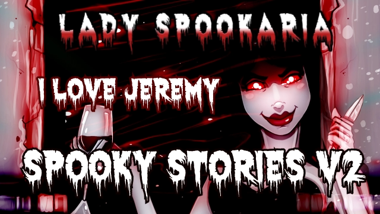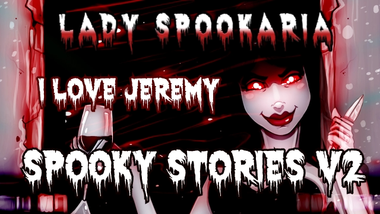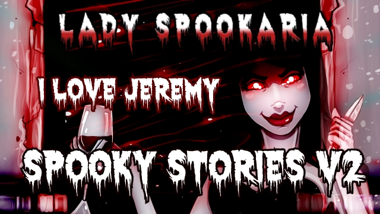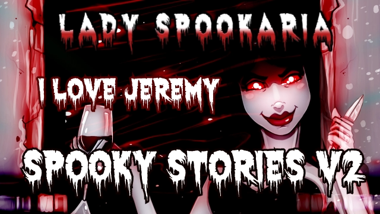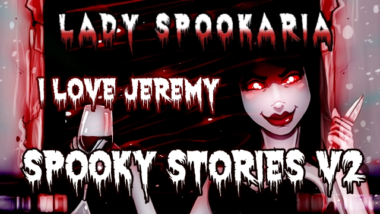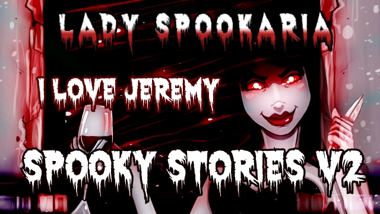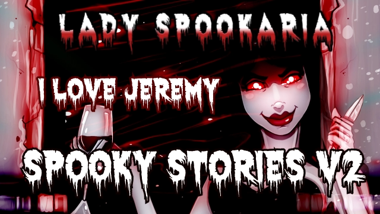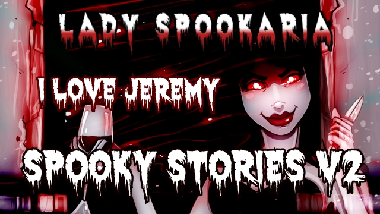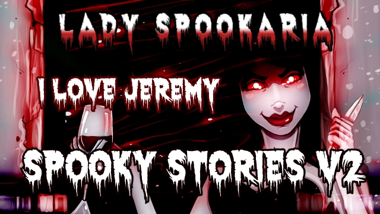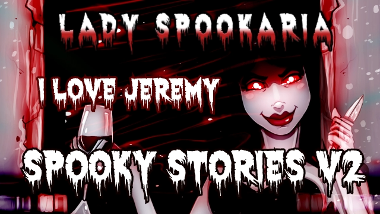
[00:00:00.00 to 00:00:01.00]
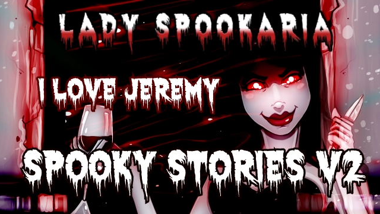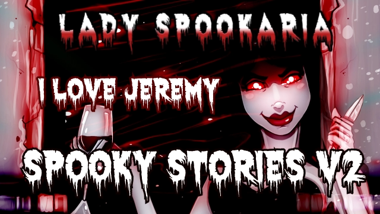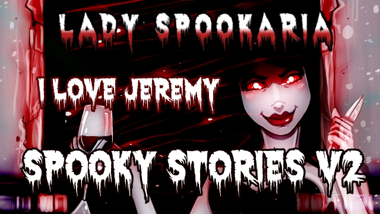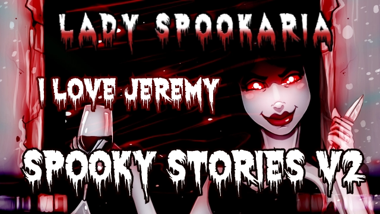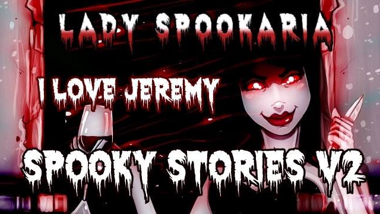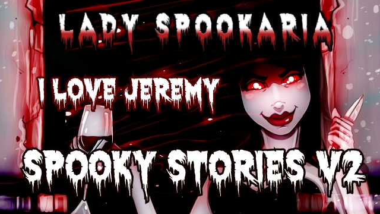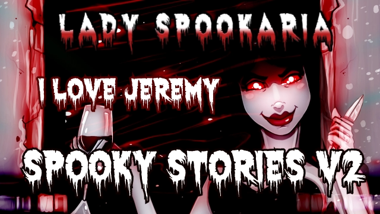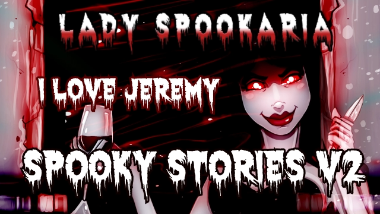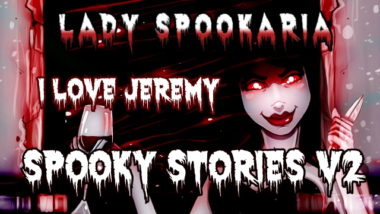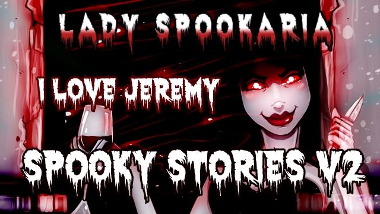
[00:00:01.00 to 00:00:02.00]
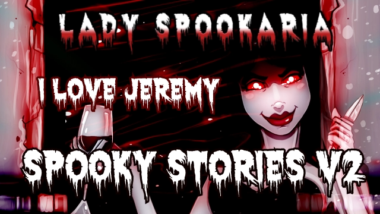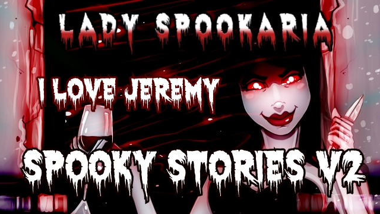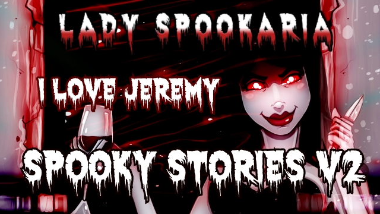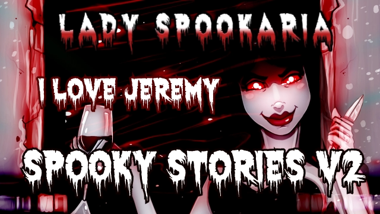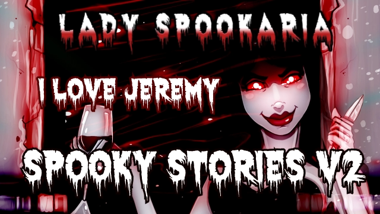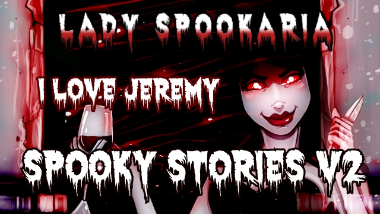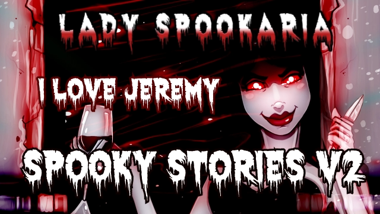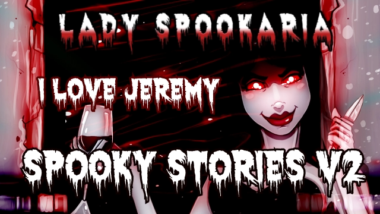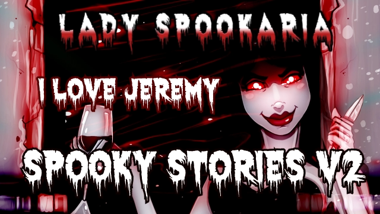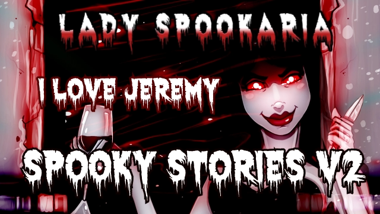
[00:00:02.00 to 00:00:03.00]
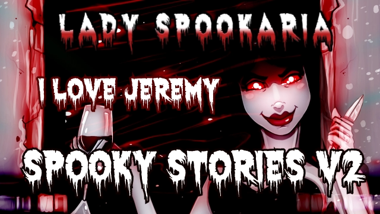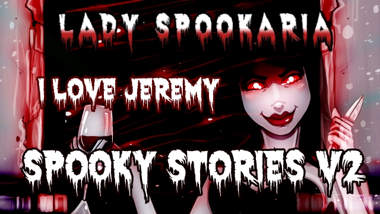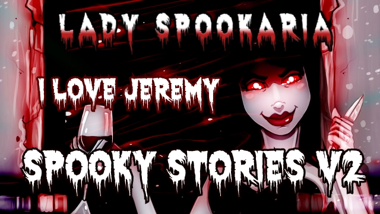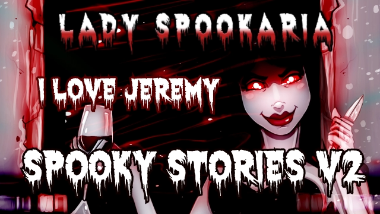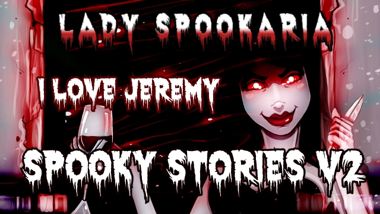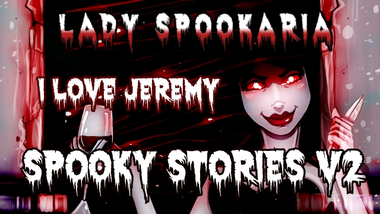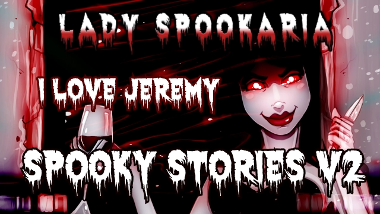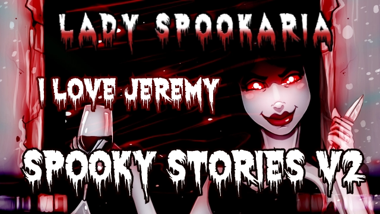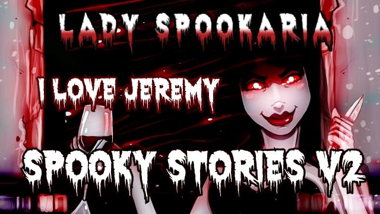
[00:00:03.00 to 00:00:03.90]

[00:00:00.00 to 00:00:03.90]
Nobody speaks.